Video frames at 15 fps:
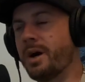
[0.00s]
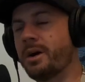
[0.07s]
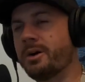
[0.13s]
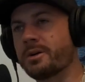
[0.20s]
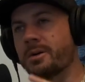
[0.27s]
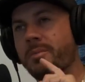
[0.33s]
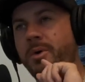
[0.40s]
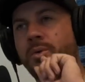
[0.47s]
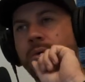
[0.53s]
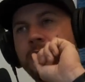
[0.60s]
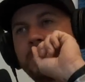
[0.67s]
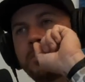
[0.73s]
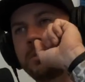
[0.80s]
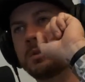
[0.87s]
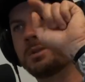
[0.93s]
I hook them only
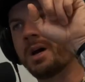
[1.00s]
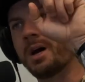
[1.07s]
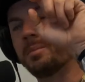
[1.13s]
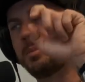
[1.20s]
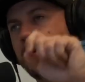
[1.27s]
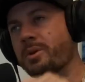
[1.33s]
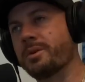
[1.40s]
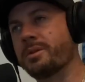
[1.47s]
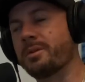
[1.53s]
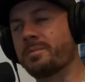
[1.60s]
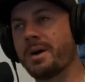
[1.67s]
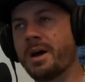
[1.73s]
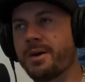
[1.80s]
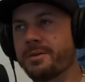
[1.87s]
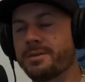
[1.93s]
through the top part of their
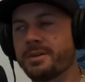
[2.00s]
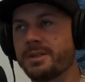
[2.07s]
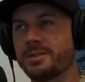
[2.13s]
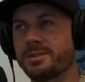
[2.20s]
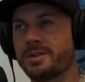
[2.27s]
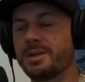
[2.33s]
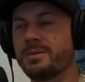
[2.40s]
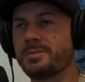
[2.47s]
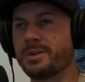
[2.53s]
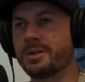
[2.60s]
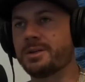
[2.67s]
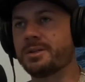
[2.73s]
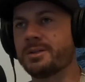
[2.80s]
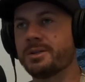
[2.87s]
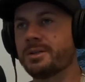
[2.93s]
mouth, and they seem
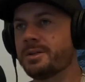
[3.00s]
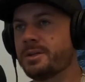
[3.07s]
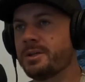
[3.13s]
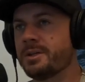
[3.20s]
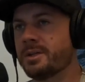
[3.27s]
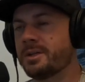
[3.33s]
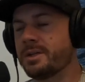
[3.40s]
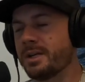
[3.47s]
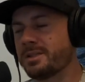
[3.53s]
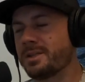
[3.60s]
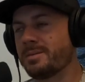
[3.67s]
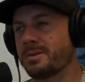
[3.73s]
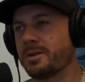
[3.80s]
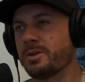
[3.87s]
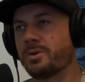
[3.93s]
to
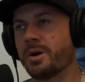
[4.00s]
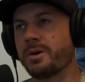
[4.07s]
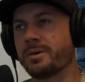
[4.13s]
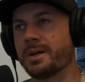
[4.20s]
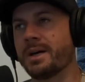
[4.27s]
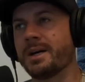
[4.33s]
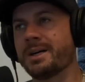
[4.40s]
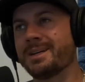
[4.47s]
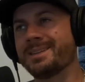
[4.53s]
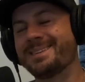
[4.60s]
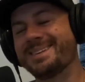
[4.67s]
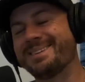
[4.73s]
do okay.